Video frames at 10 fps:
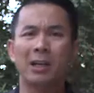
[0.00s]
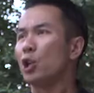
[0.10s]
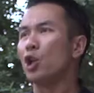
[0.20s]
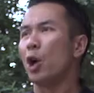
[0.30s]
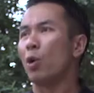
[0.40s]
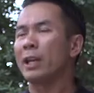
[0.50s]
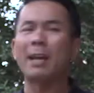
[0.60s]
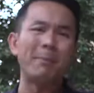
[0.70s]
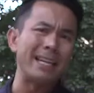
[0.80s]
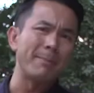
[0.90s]
You know,
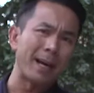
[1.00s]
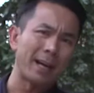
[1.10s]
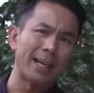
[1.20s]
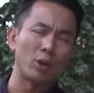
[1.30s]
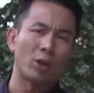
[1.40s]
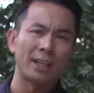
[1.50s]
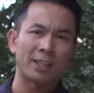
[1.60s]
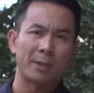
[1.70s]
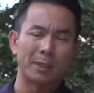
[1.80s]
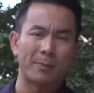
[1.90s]
keep emailing your
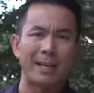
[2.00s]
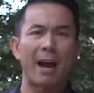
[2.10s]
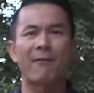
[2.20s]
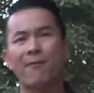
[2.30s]
customers, but not